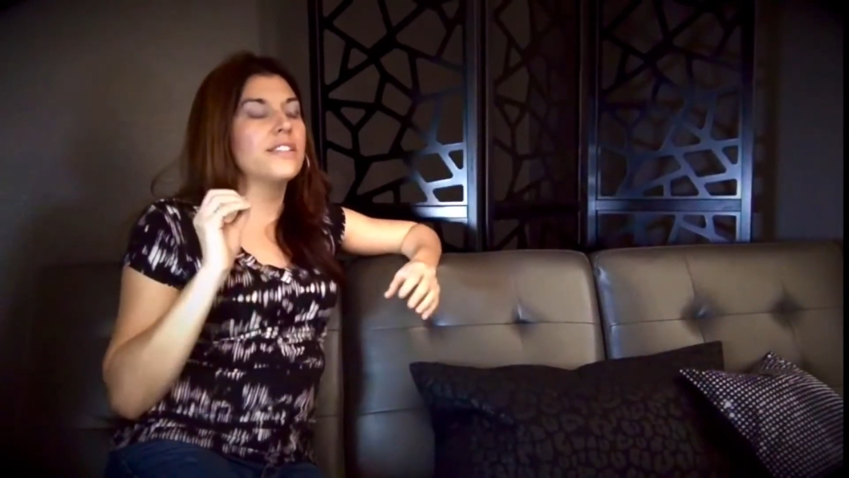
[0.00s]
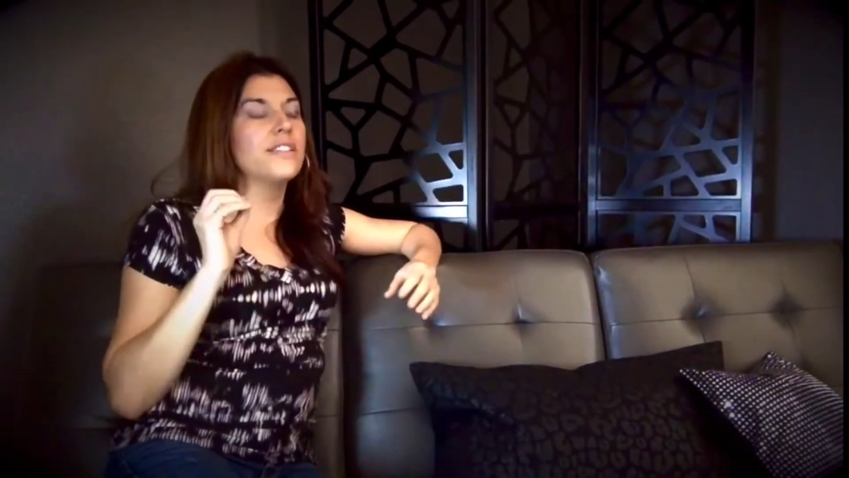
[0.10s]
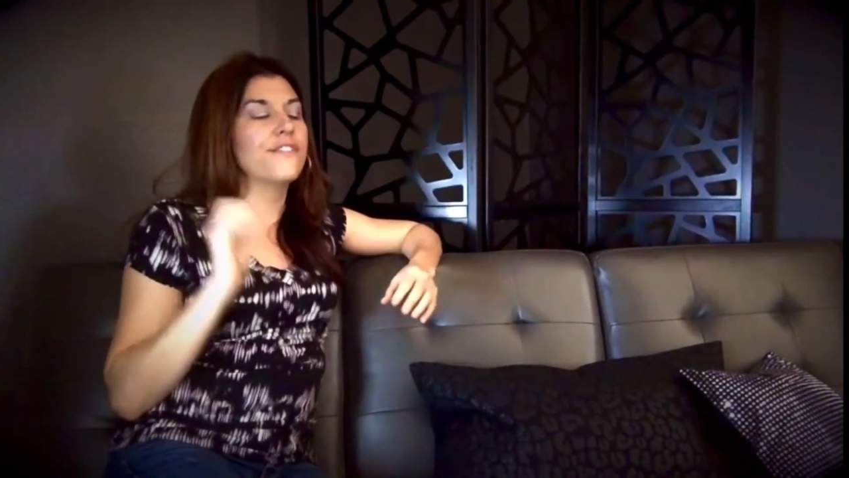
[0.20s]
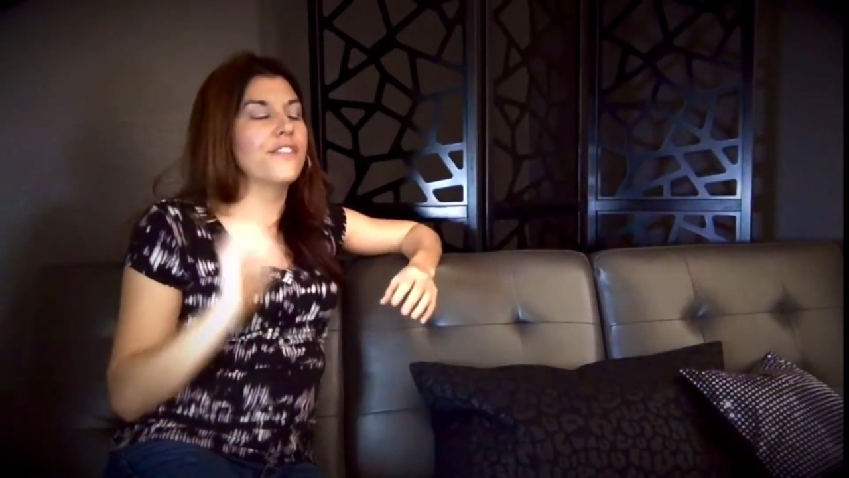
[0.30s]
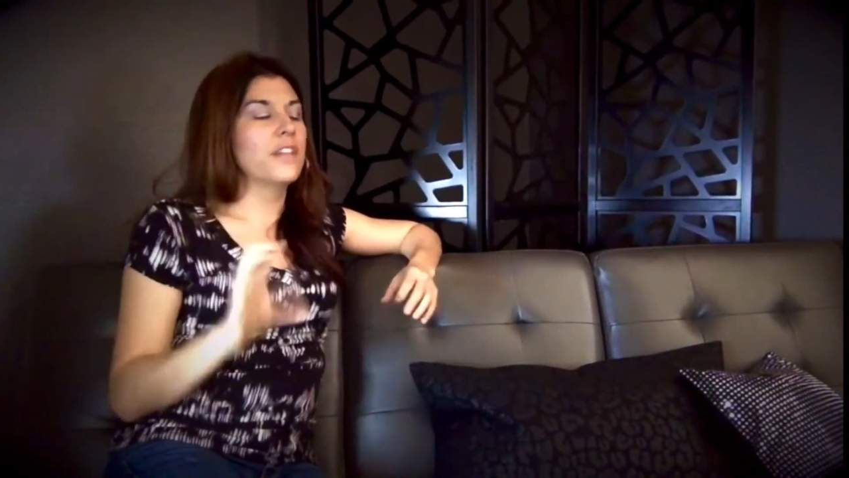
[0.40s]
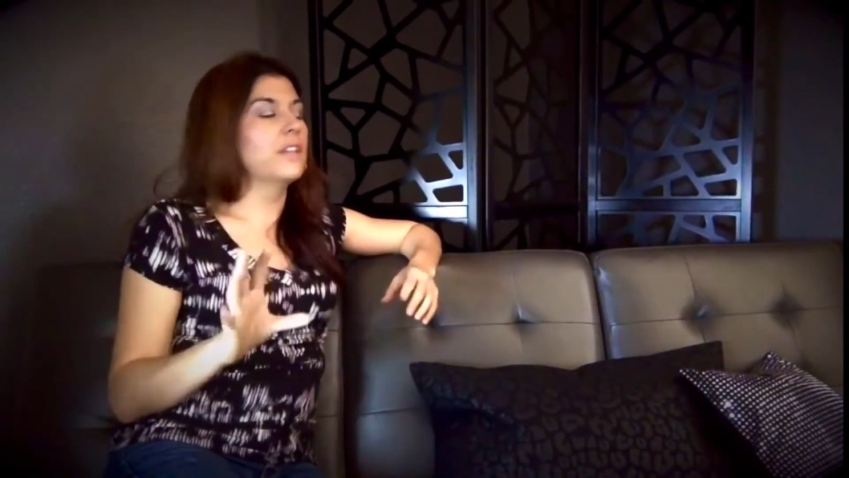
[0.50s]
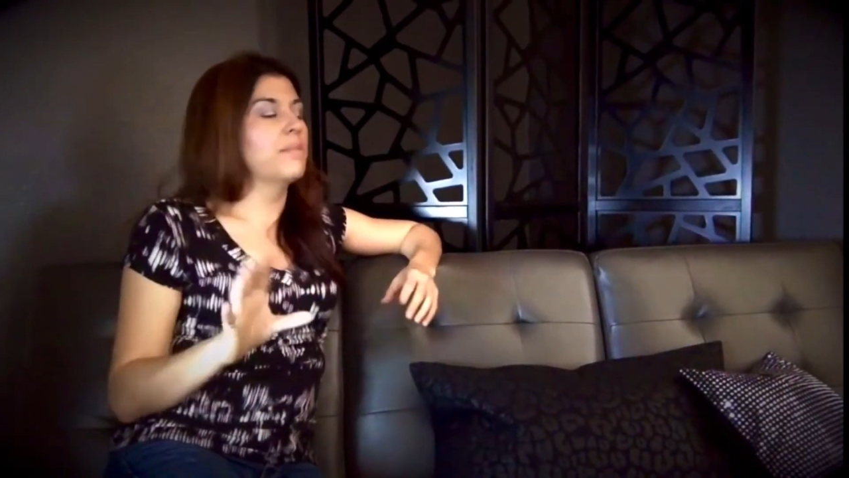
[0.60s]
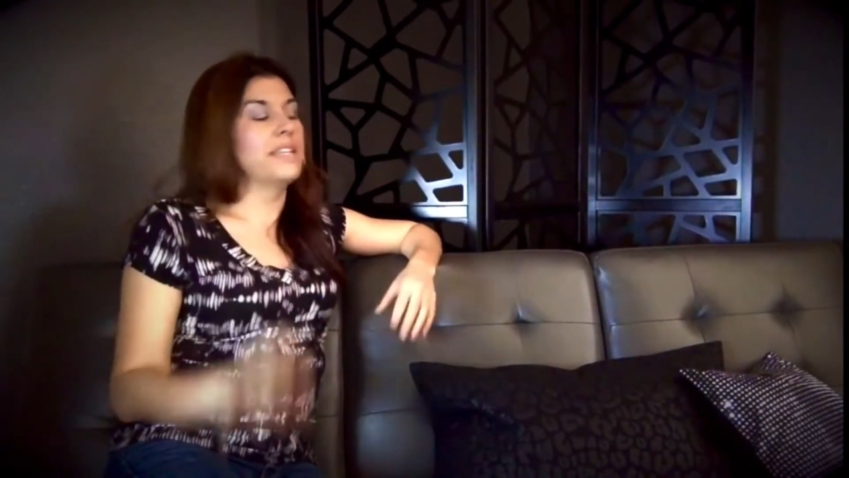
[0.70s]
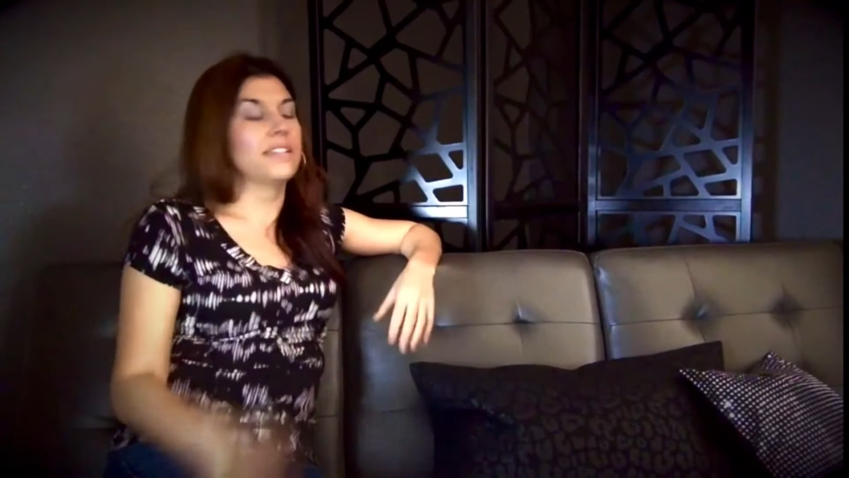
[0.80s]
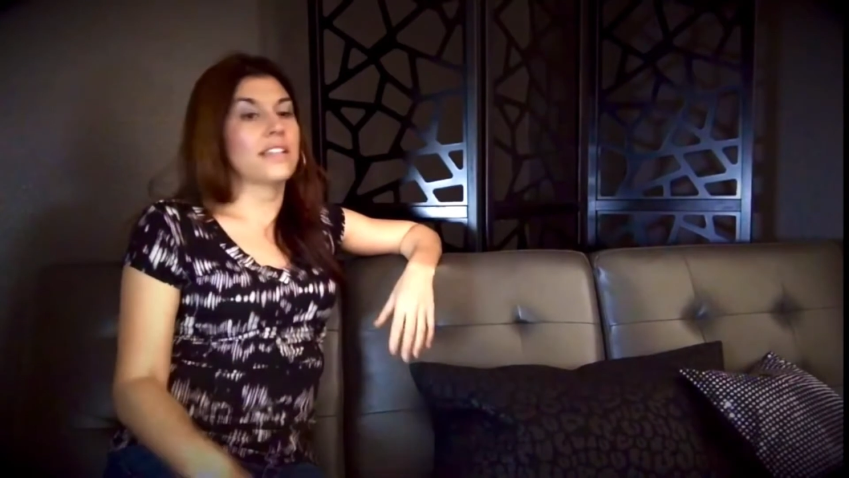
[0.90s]
to feel
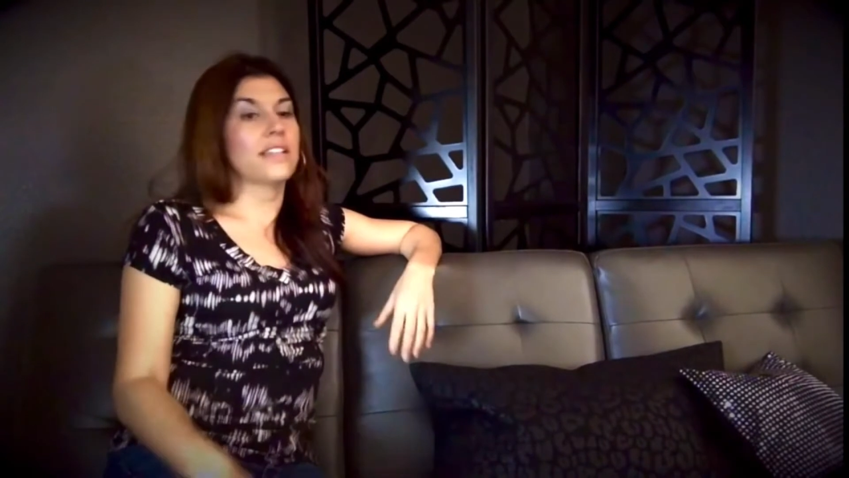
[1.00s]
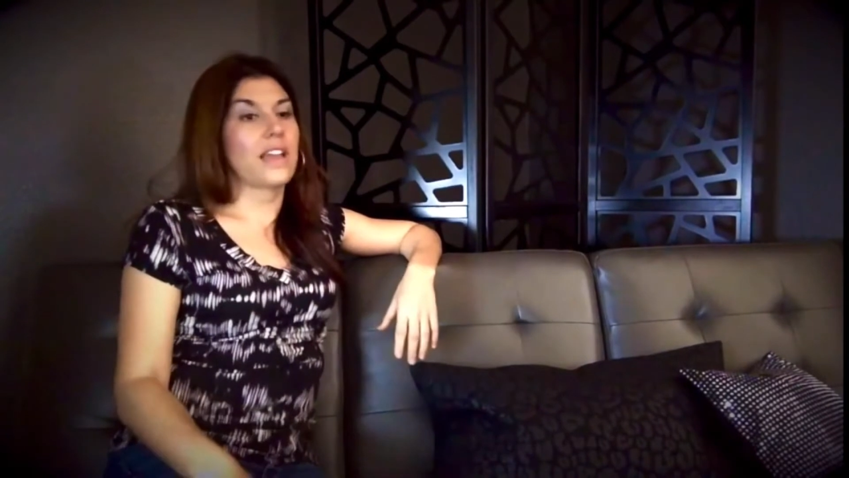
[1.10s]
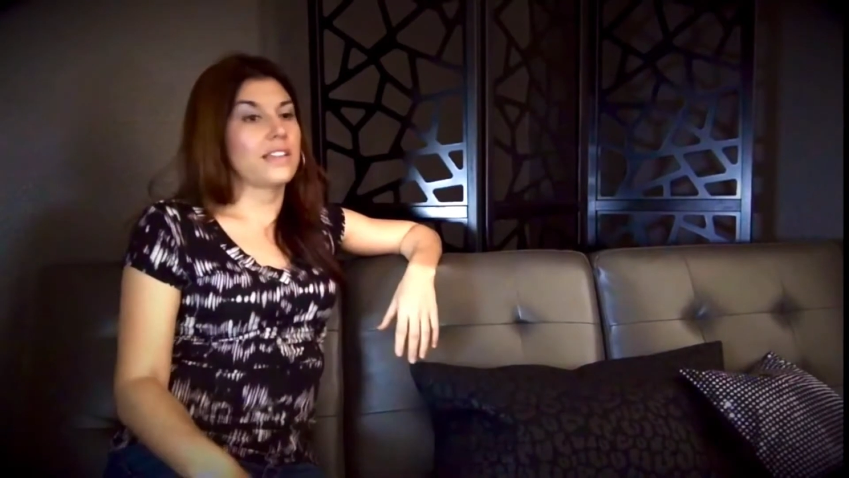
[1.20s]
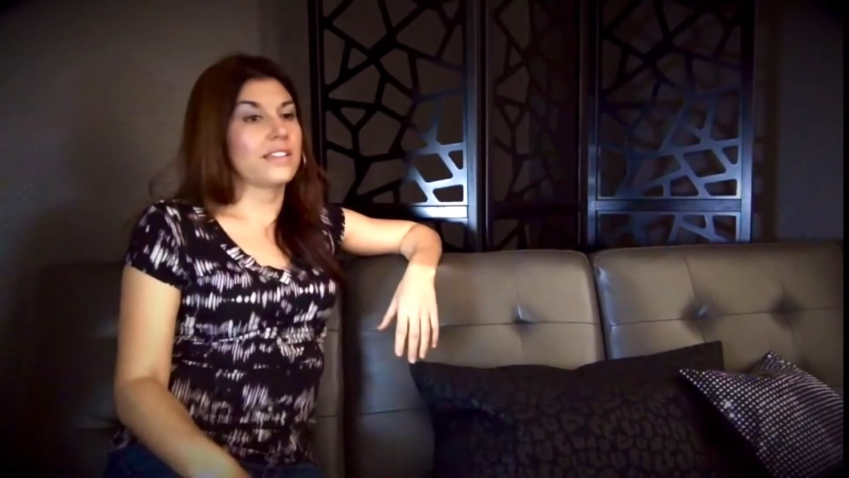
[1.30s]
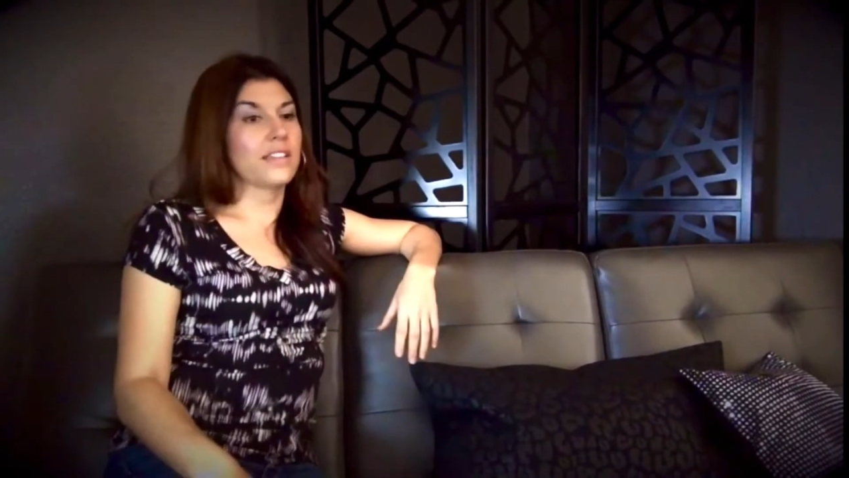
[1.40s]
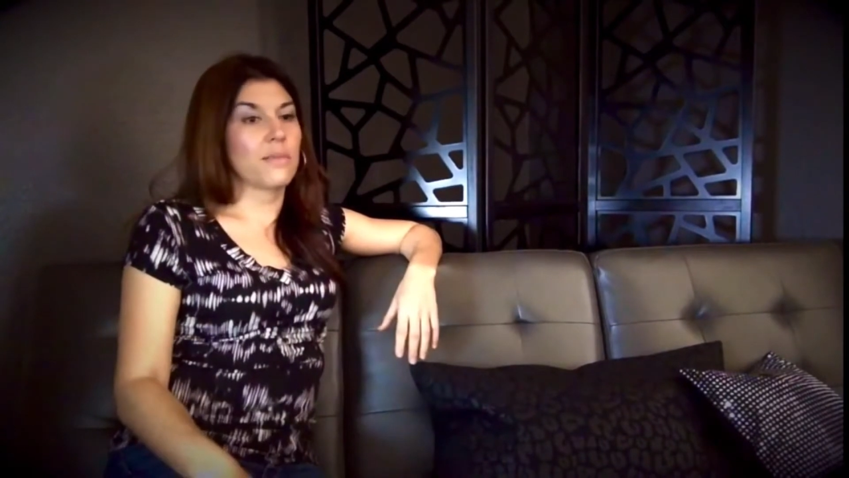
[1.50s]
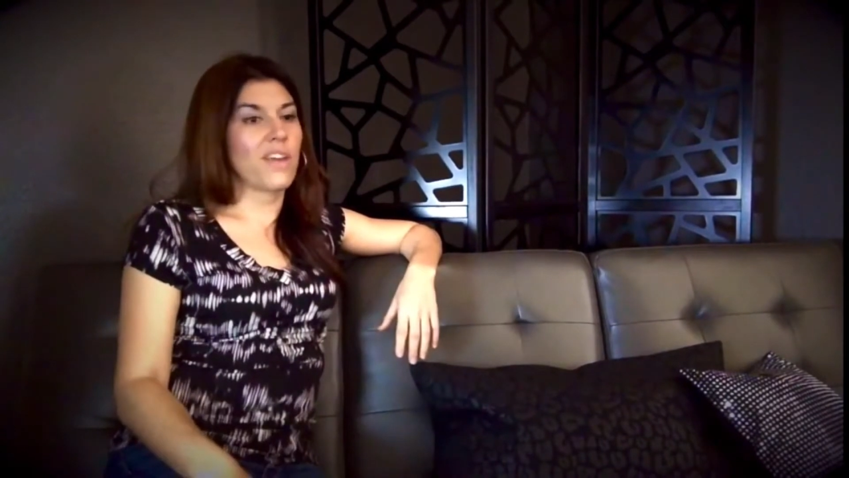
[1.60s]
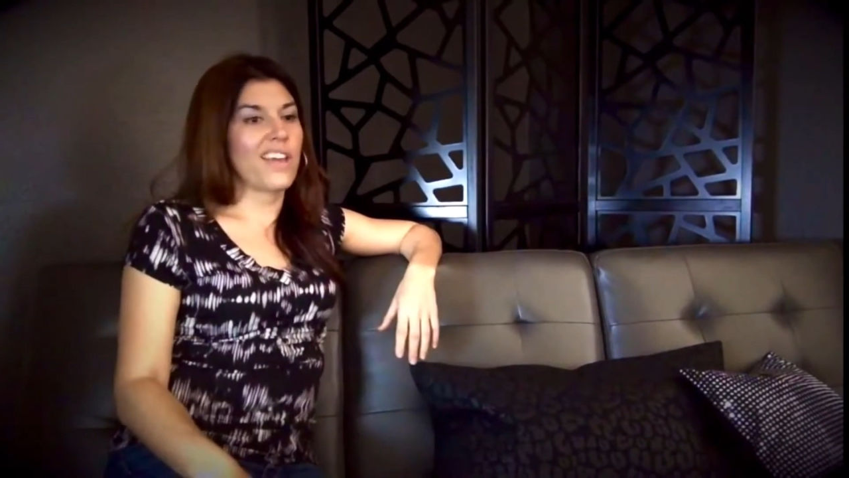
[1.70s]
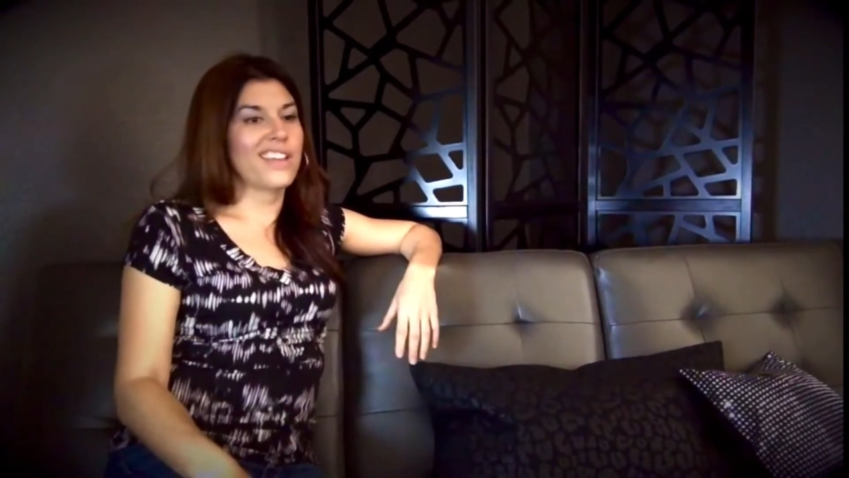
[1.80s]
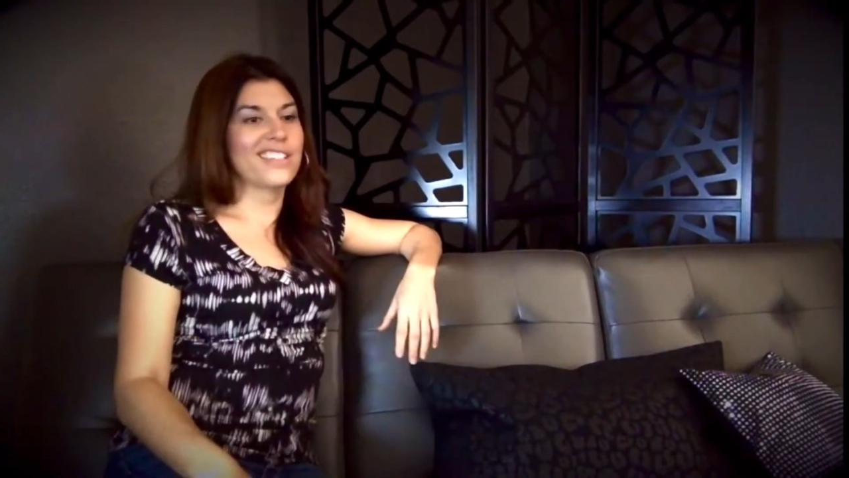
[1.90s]
a piece of that in some way.